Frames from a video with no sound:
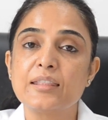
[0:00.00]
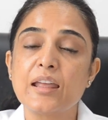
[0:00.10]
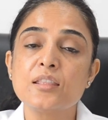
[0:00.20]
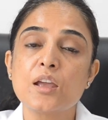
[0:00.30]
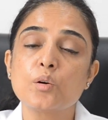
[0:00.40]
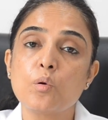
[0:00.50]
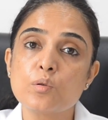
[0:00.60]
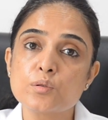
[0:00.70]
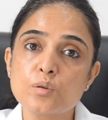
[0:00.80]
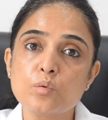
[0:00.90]
Then they are
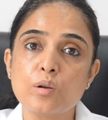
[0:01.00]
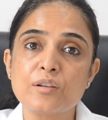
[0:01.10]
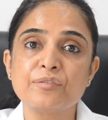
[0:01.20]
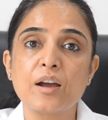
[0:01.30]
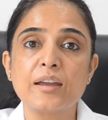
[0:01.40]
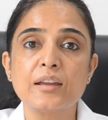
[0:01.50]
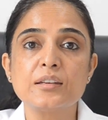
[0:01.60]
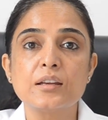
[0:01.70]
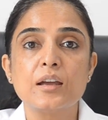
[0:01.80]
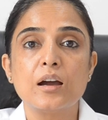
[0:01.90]
also
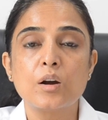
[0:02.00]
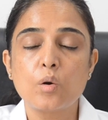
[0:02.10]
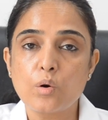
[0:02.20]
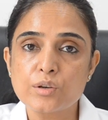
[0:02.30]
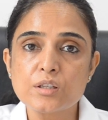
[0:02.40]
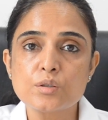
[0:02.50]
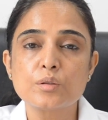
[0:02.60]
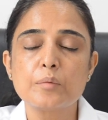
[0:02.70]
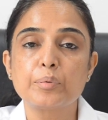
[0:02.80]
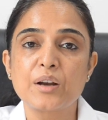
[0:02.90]
qualified according
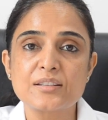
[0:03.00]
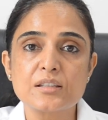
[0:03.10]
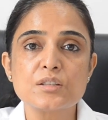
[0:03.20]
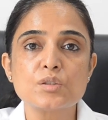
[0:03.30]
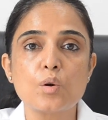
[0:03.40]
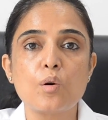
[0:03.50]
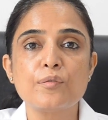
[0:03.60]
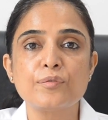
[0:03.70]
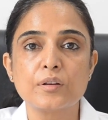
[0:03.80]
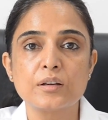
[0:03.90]
to the presence
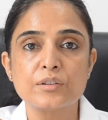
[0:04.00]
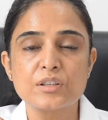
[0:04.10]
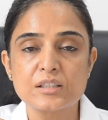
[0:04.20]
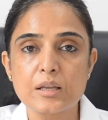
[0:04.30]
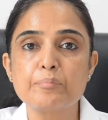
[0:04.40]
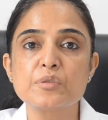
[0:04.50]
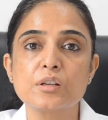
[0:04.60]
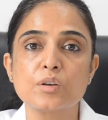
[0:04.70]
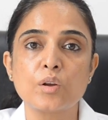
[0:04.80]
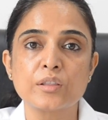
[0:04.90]
of a
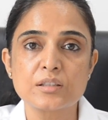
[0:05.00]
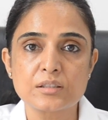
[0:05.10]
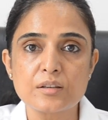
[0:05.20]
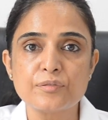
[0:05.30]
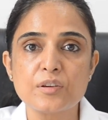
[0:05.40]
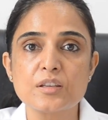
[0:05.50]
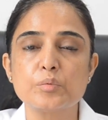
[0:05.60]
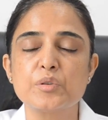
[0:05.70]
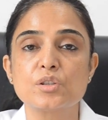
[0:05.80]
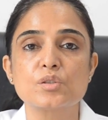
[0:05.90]
receptor on the
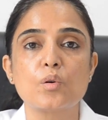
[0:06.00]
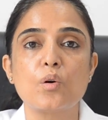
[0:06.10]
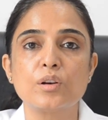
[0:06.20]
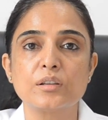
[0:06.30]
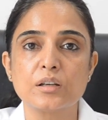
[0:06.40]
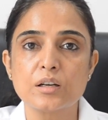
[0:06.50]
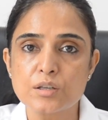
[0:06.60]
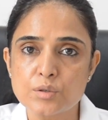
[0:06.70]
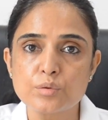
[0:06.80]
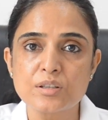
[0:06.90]
surface, which is called the
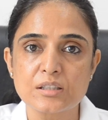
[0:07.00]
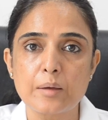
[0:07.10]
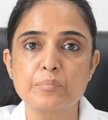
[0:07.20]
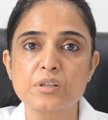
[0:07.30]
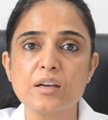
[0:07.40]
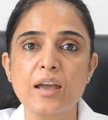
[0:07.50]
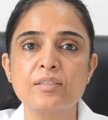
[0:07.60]
HER2 receptor.